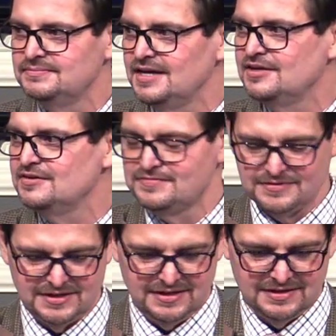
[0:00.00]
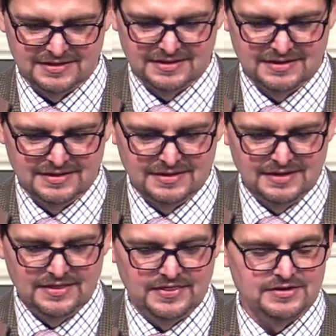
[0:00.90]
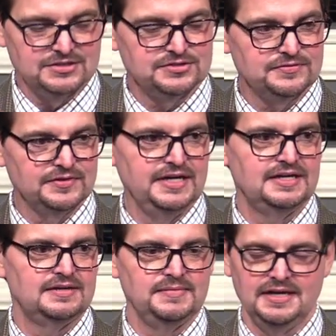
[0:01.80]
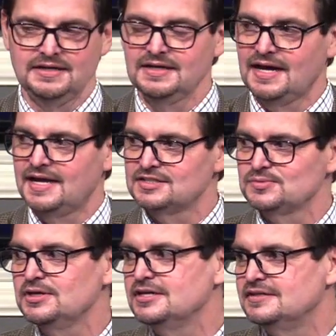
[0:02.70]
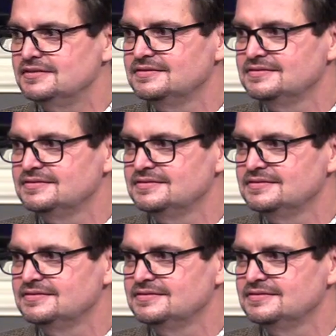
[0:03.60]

Make you free. There's freedom in God's word.